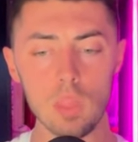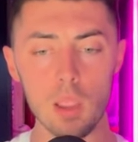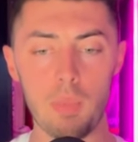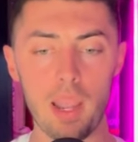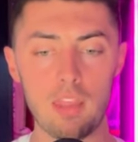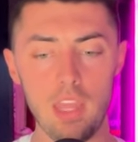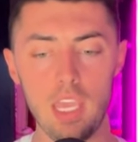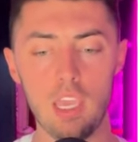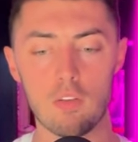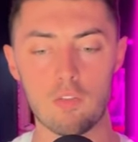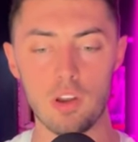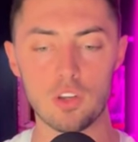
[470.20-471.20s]
By thinking
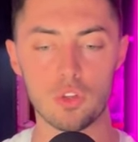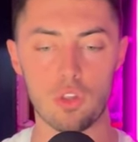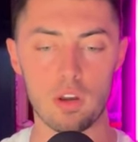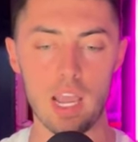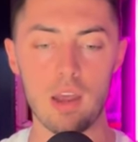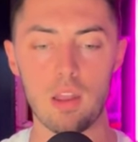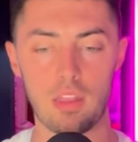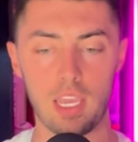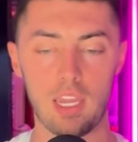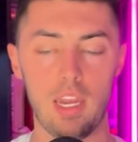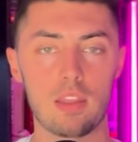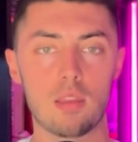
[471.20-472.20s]
front shoulder down and
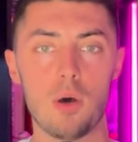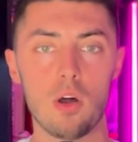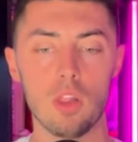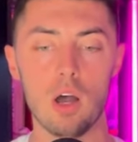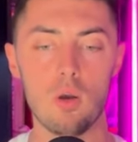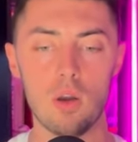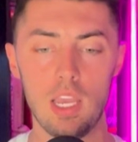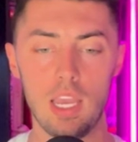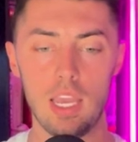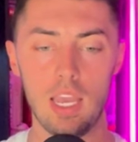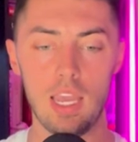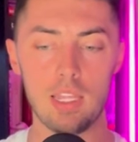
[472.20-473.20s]
thinking hit the ball low,
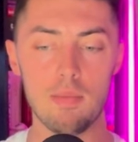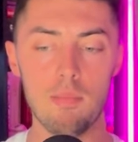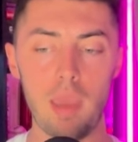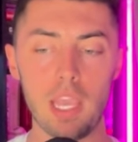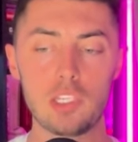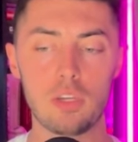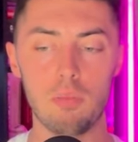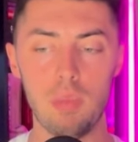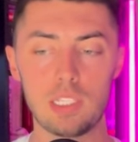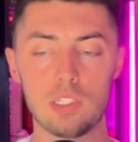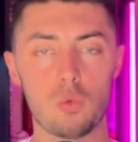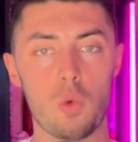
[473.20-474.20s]
it makes your
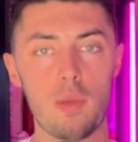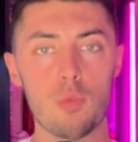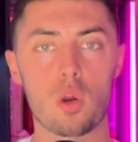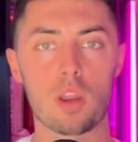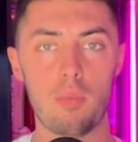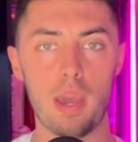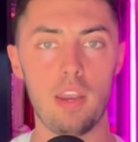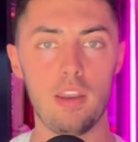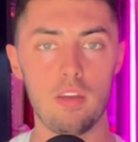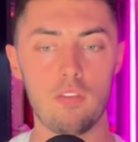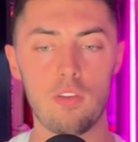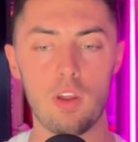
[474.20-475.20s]
misses way more
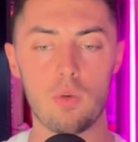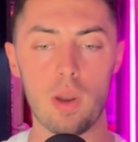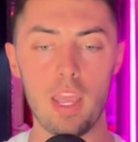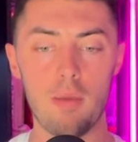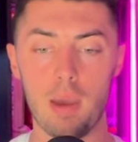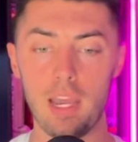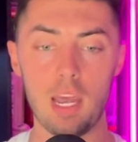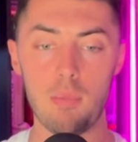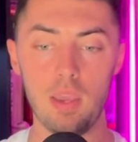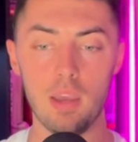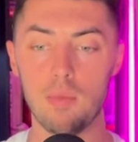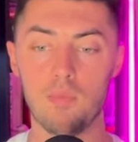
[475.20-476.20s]
competitive, right? It might not
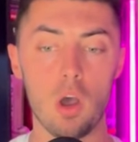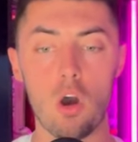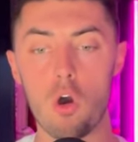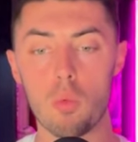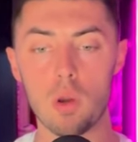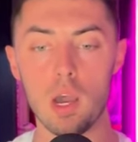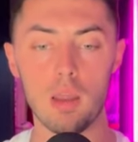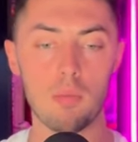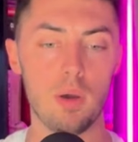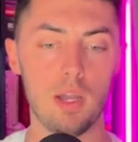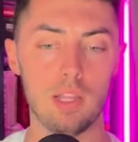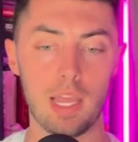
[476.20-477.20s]
be a home run,
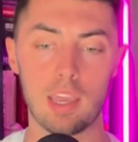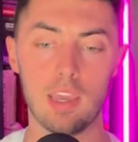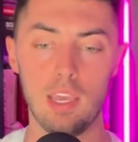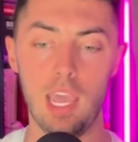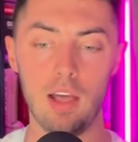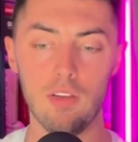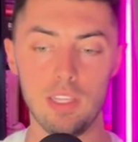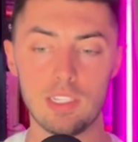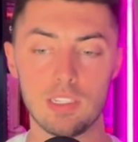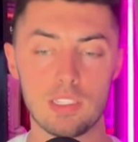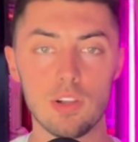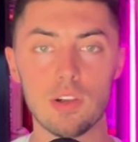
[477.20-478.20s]
but like at least
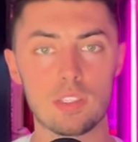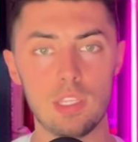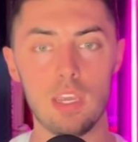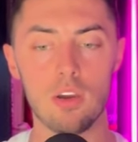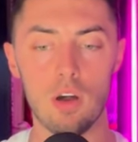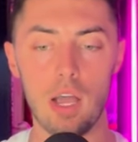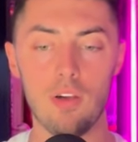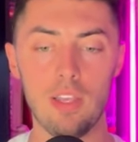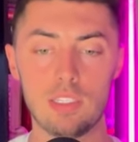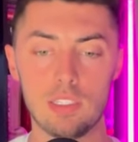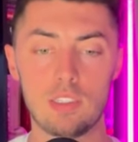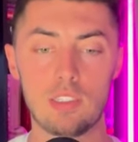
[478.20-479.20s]
it's still a single. At
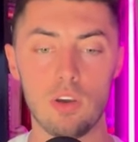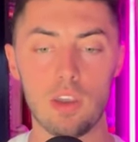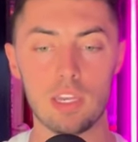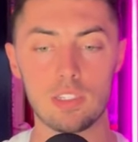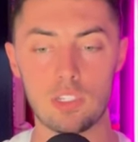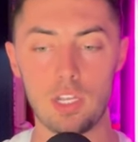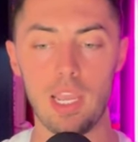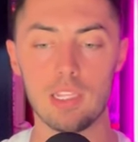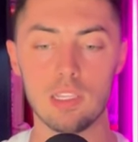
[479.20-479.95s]
least it still gets a chance.